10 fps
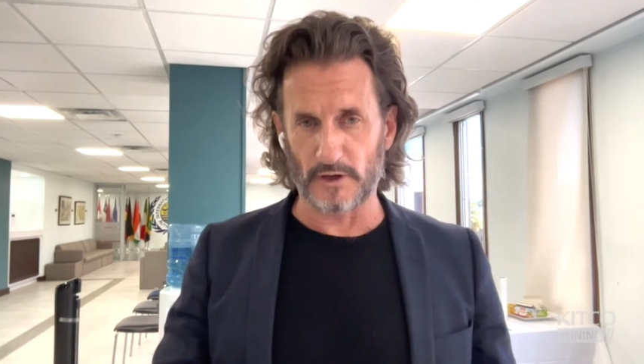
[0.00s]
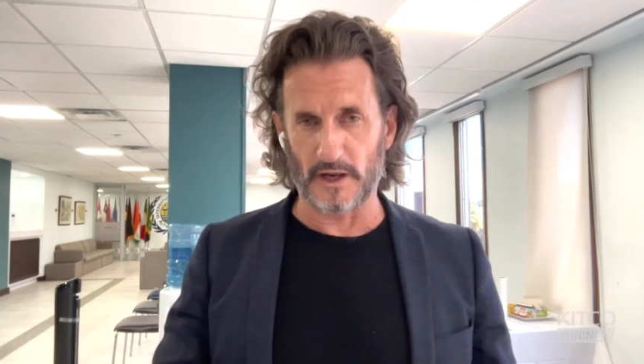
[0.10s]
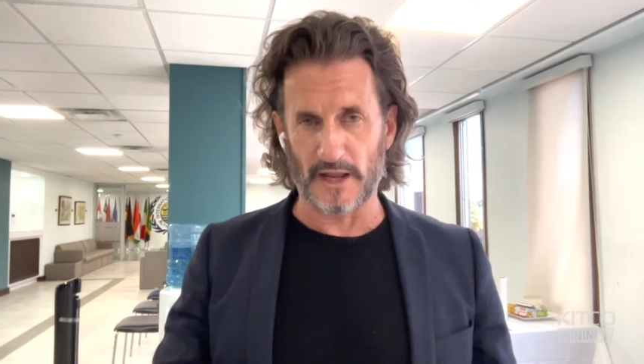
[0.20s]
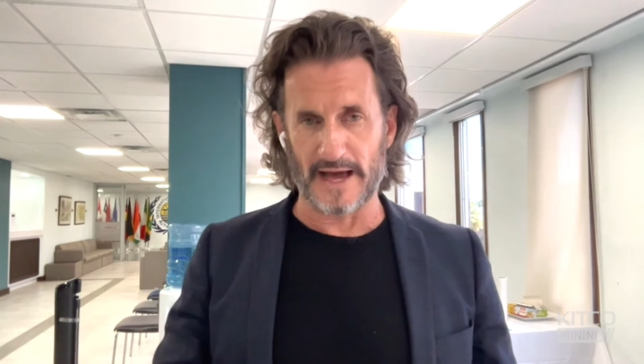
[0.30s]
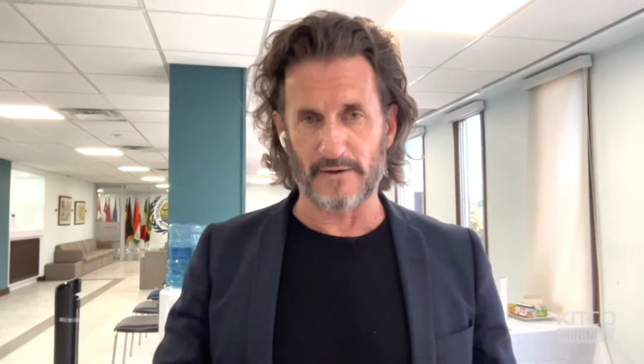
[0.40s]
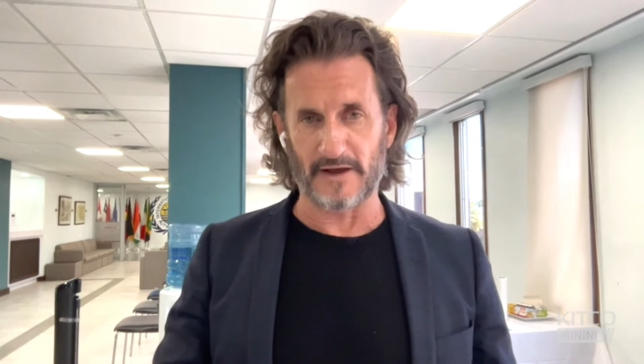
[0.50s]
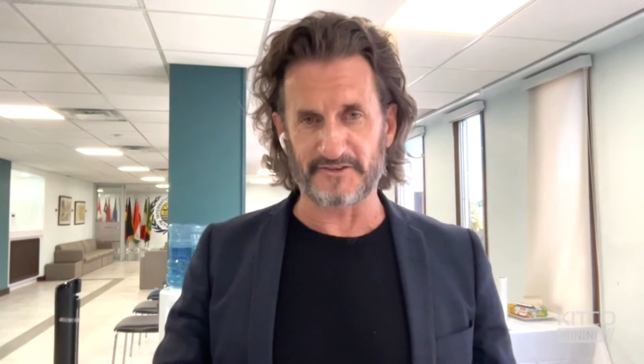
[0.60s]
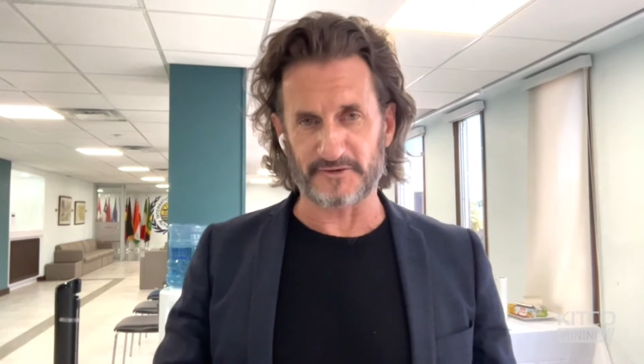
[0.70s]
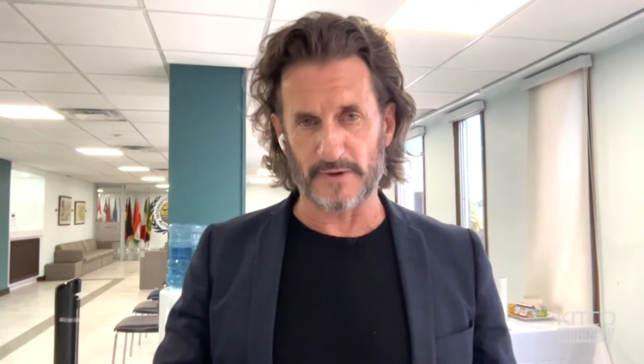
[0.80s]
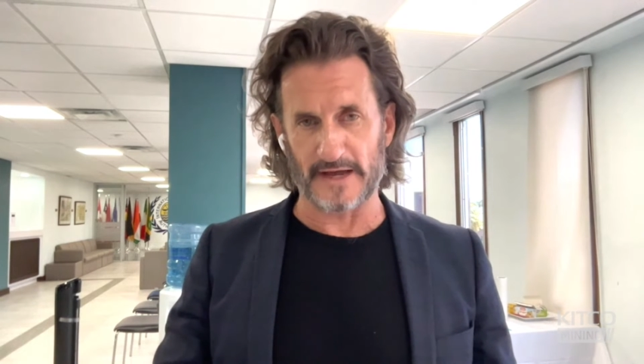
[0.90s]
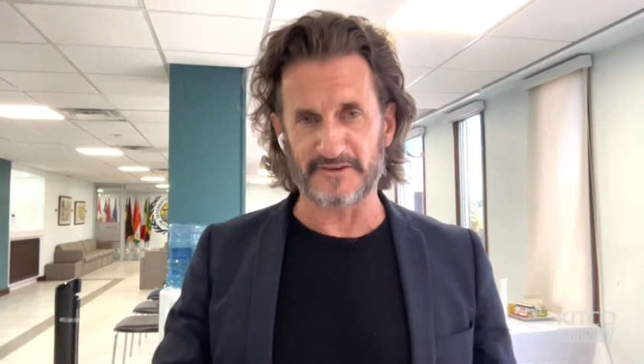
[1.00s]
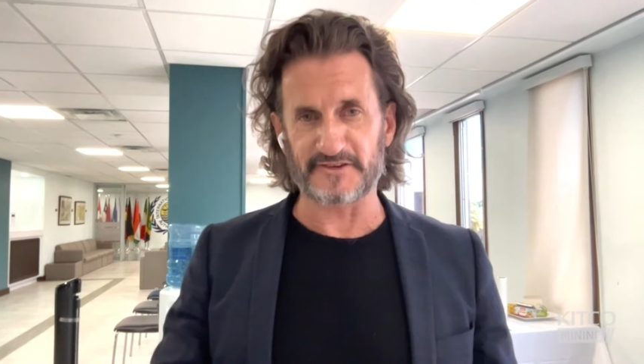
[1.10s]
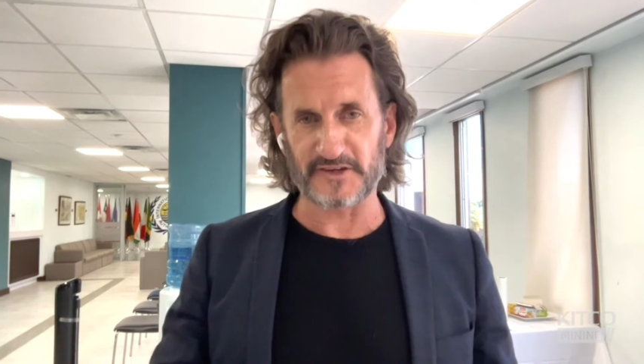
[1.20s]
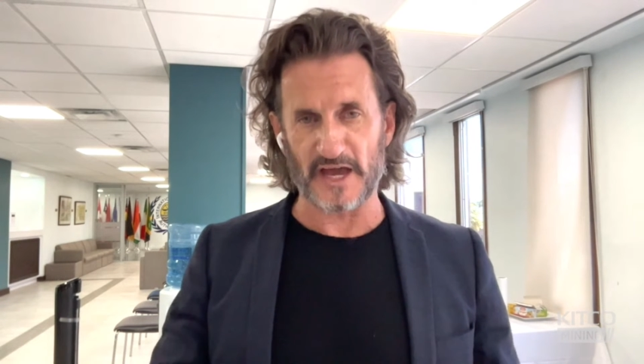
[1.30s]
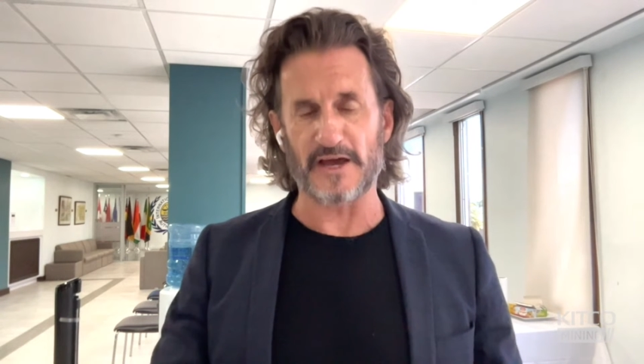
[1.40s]
will allow us to
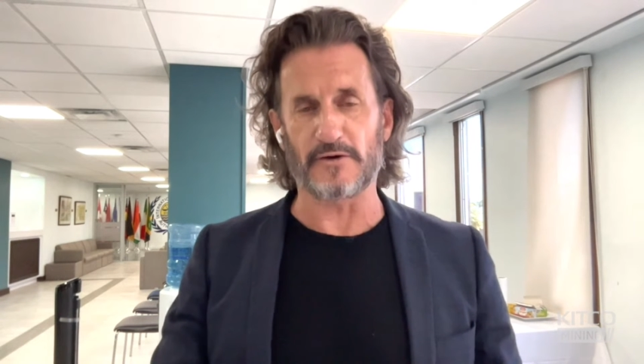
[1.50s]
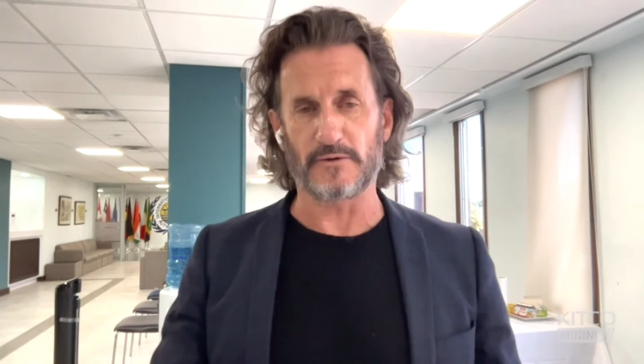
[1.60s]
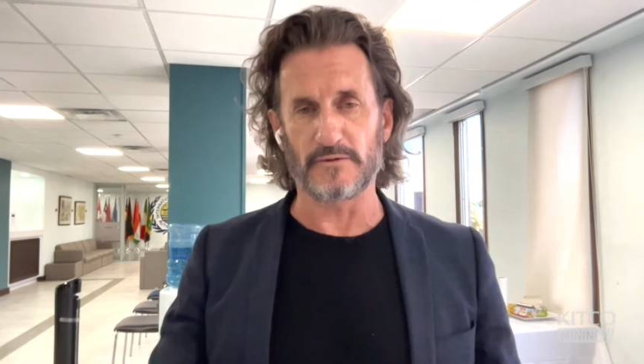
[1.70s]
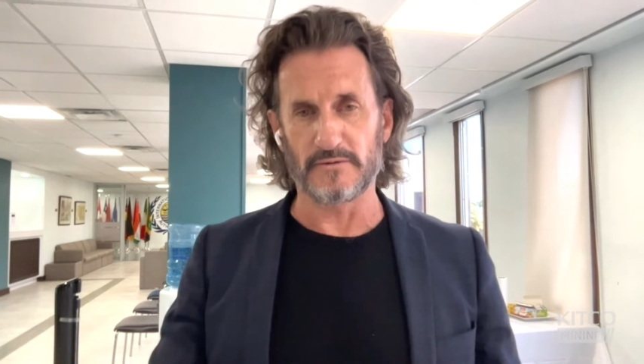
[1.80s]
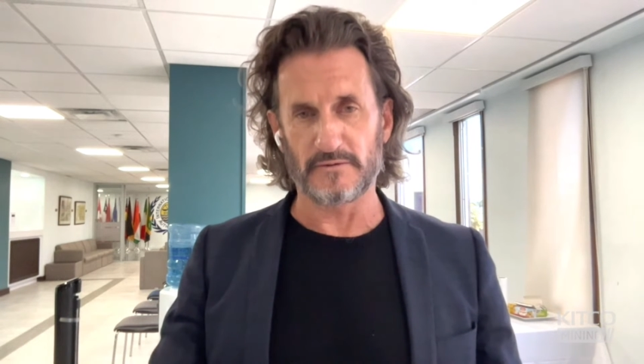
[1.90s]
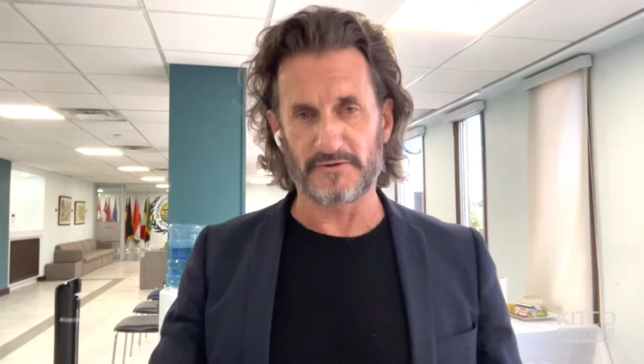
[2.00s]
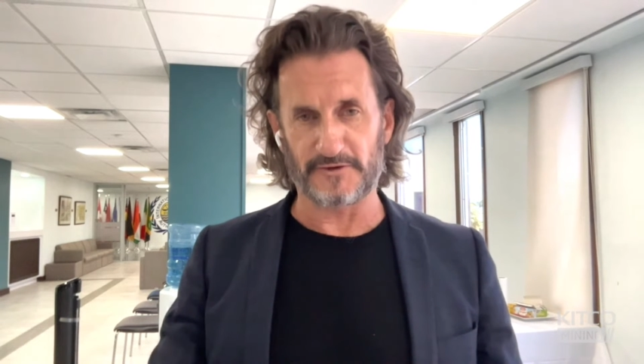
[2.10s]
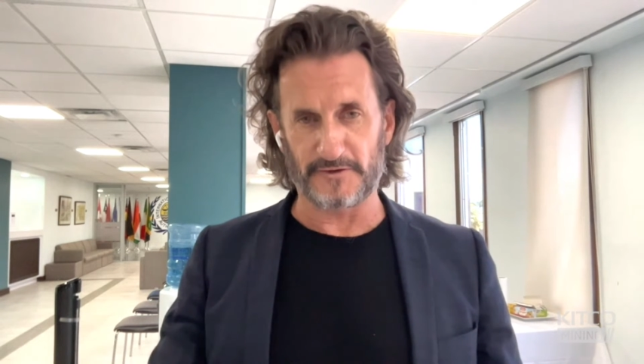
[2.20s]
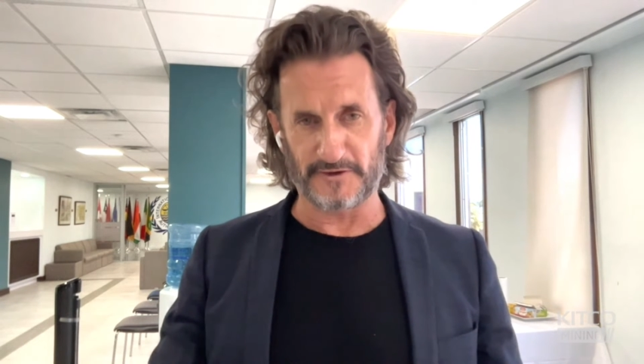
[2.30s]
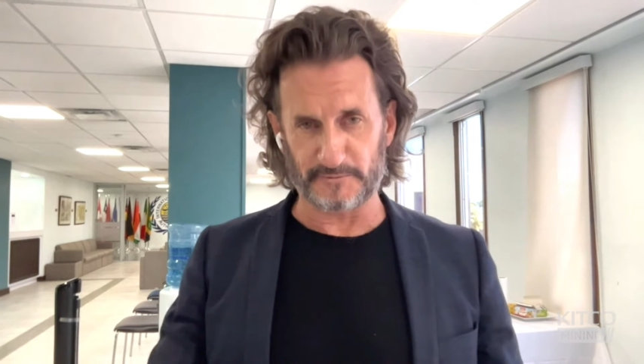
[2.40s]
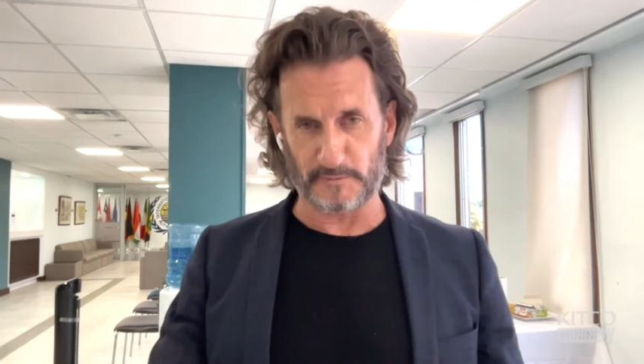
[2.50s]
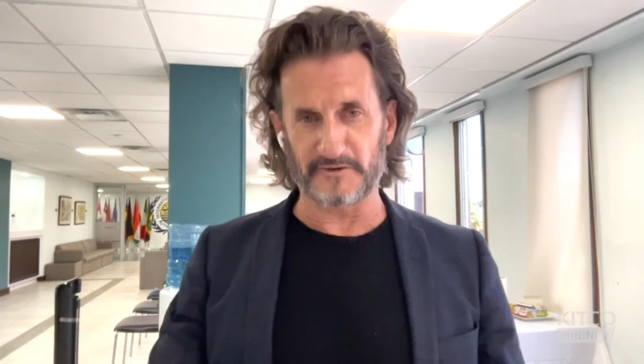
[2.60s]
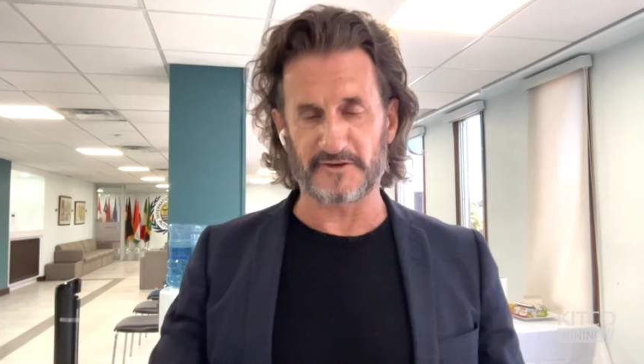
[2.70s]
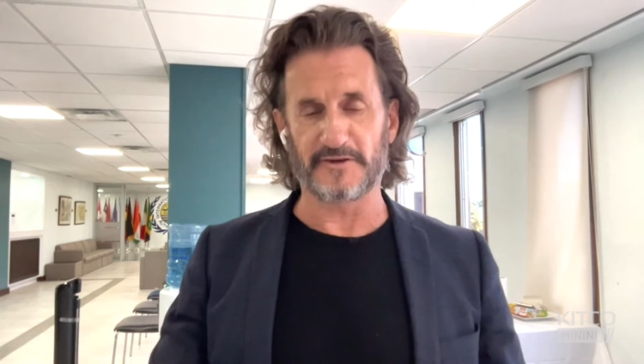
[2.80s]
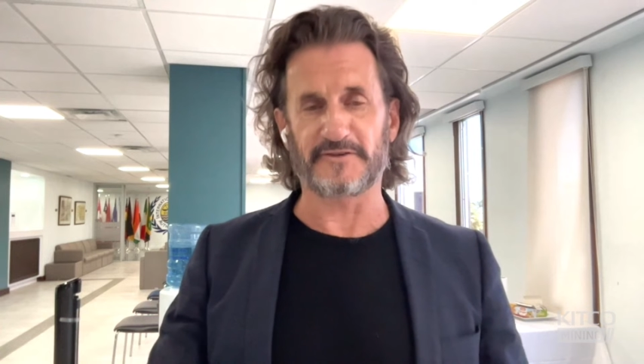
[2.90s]
add scale to this
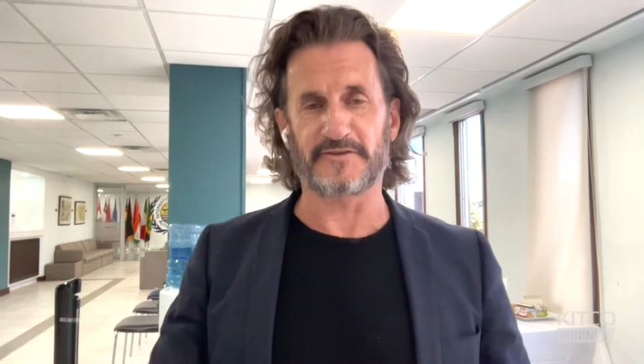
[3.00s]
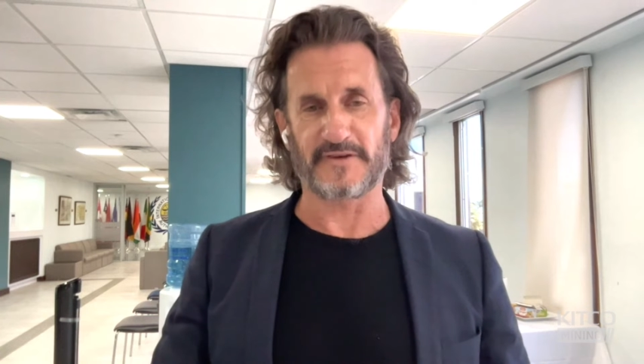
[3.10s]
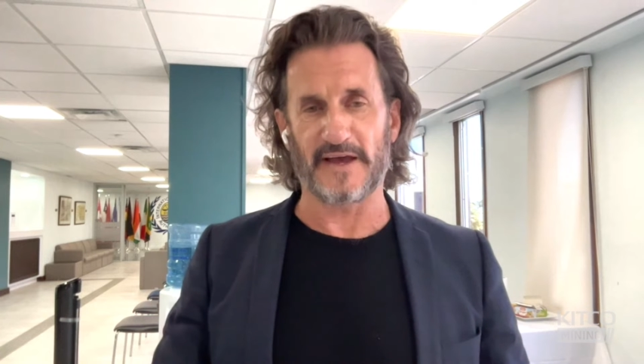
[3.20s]
business.